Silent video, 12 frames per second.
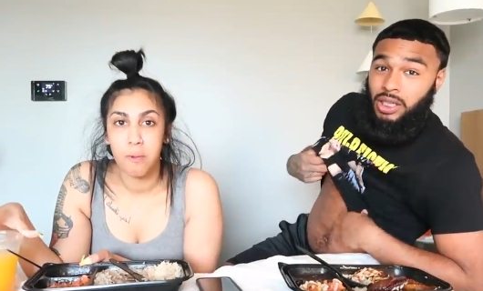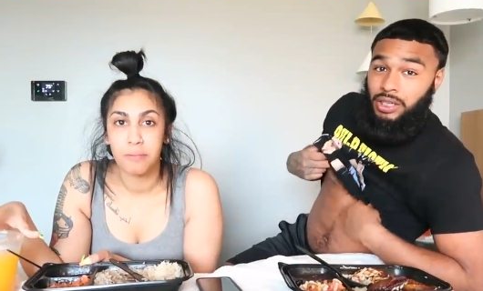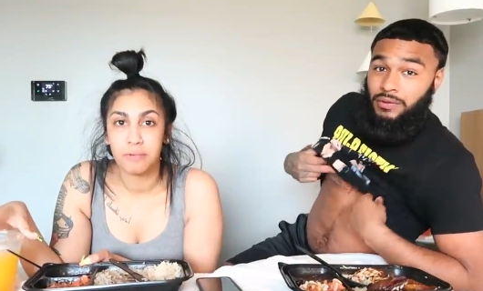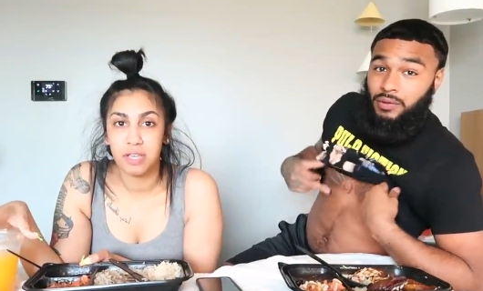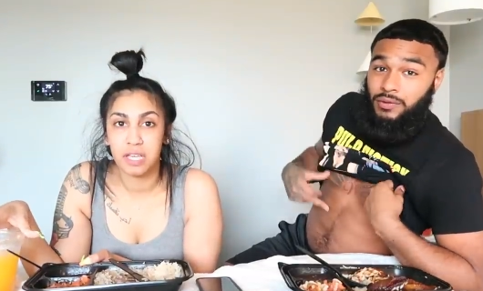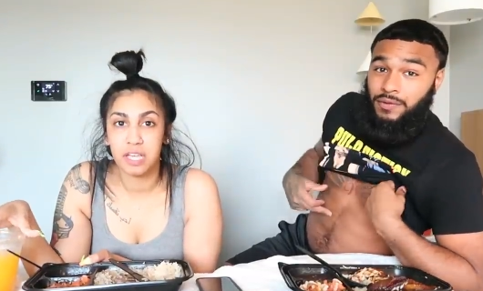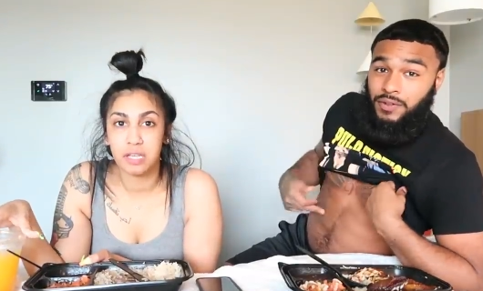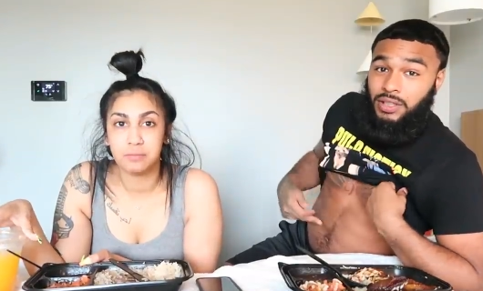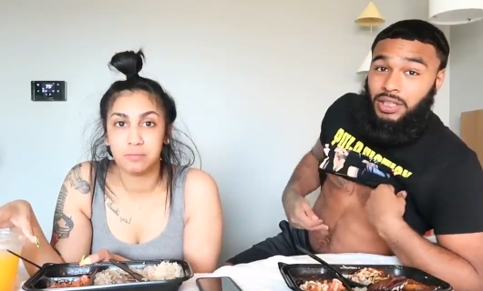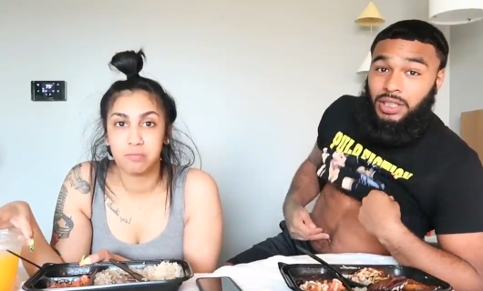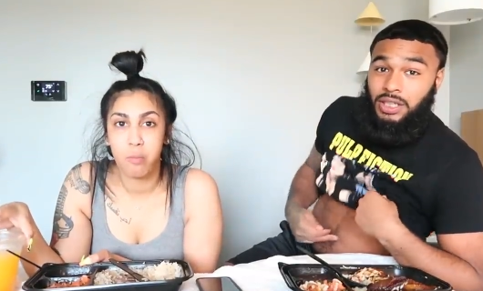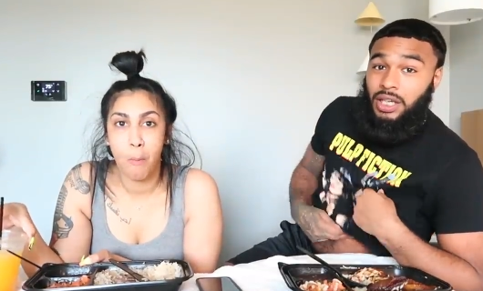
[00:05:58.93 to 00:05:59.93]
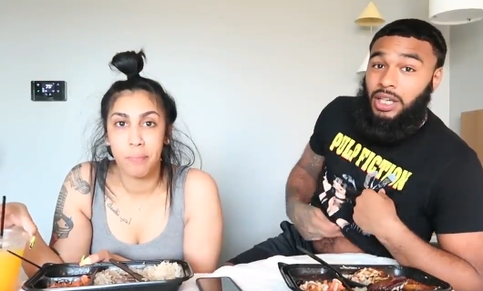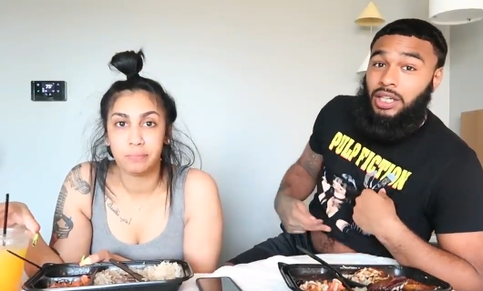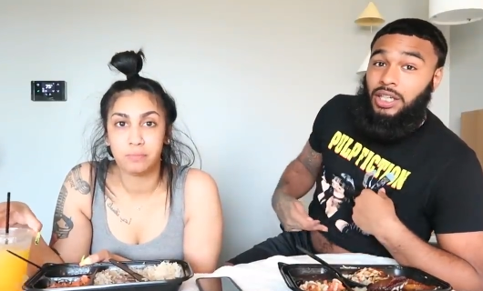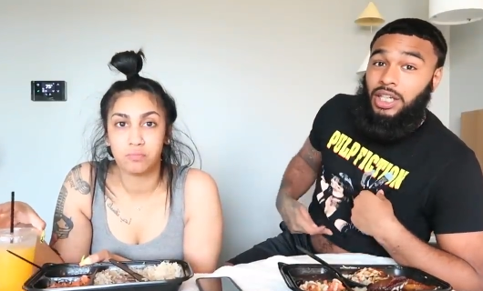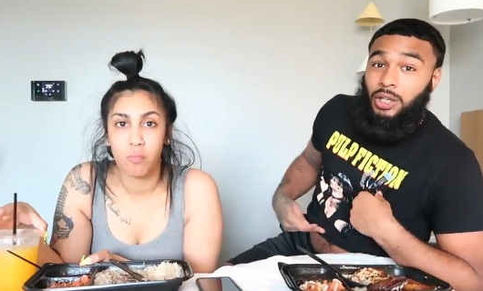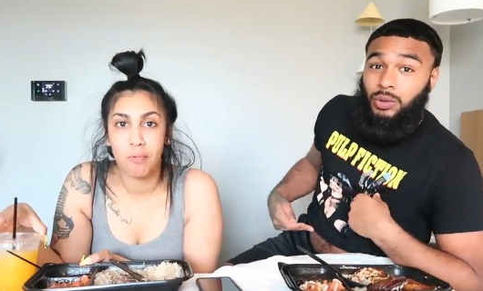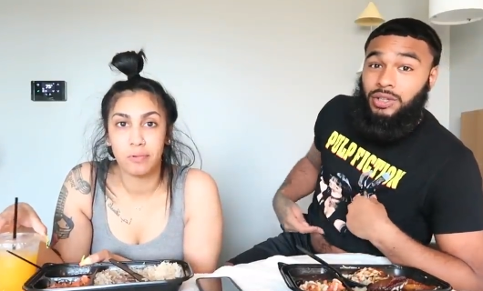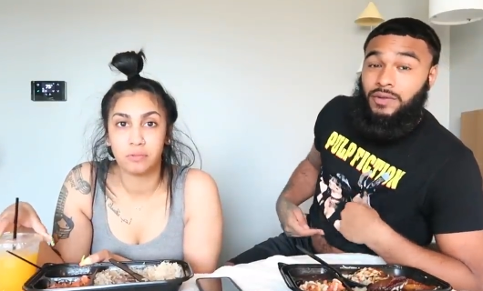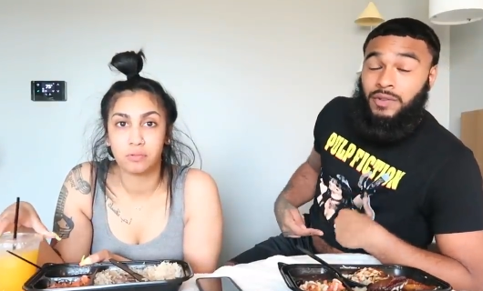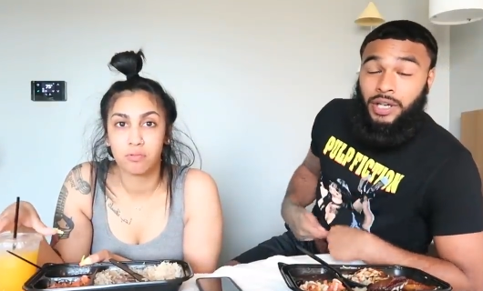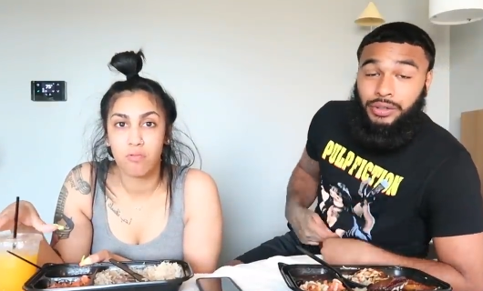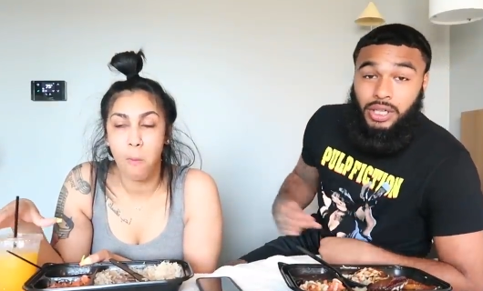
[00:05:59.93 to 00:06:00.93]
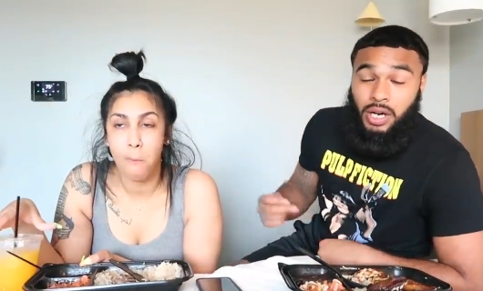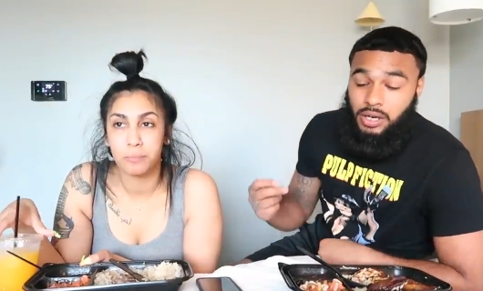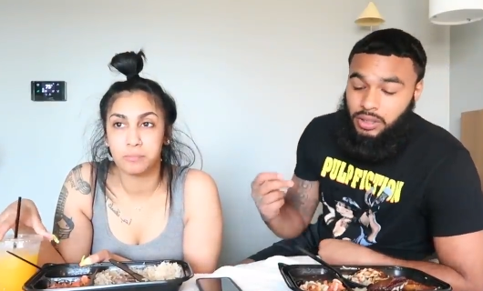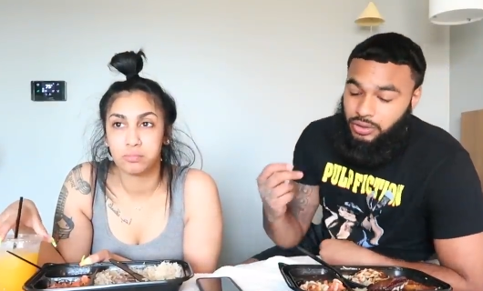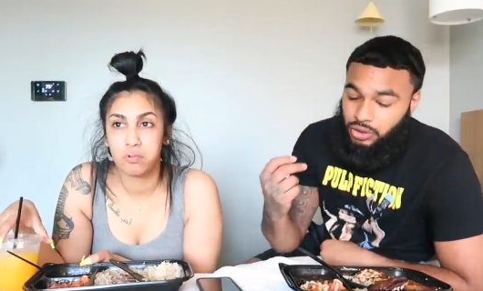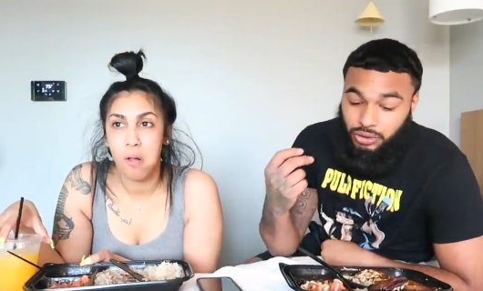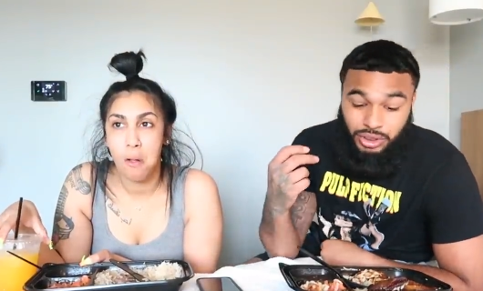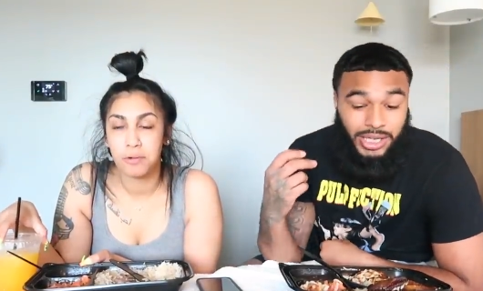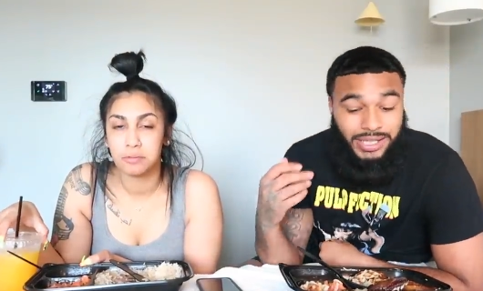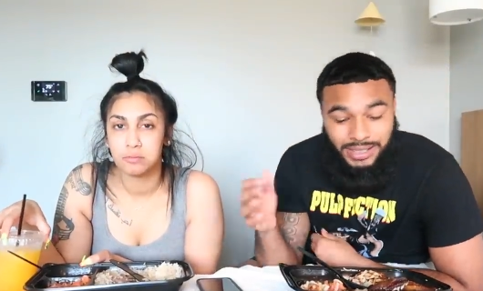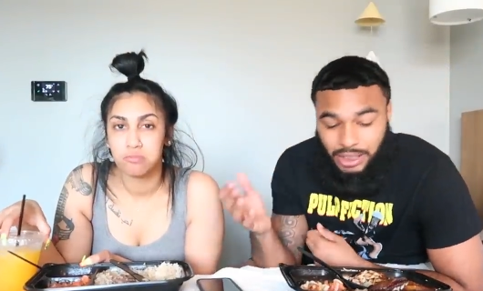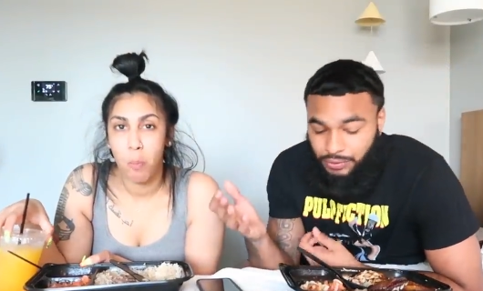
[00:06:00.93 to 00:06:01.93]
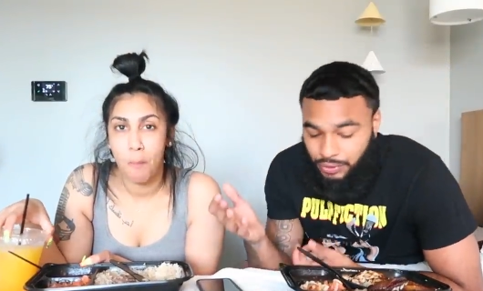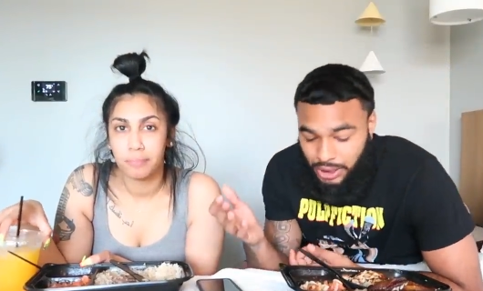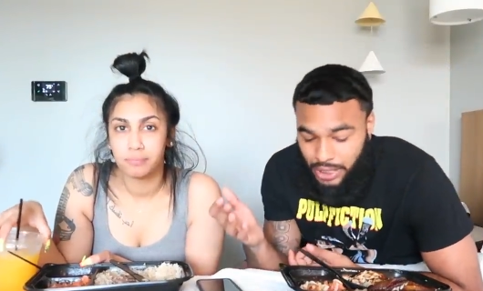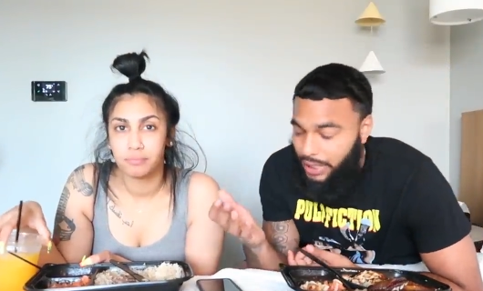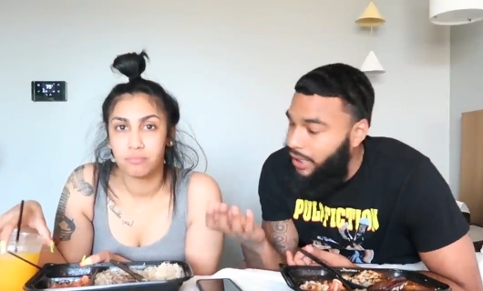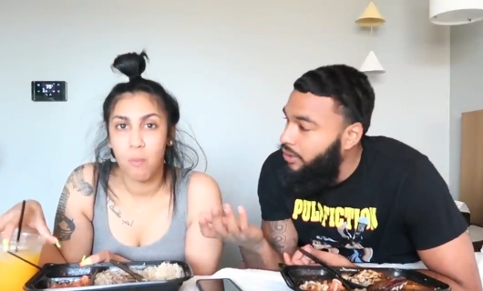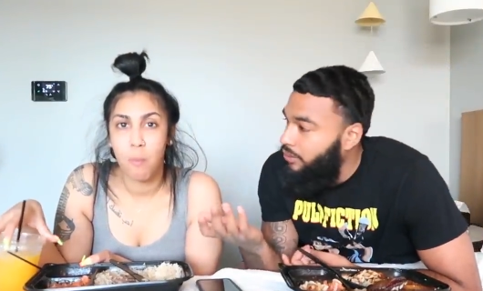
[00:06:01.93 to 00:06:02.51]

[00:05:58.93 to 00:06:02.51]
Speaker 1: Like if you yeah. feel it, it was very hard. So she had to get rid of that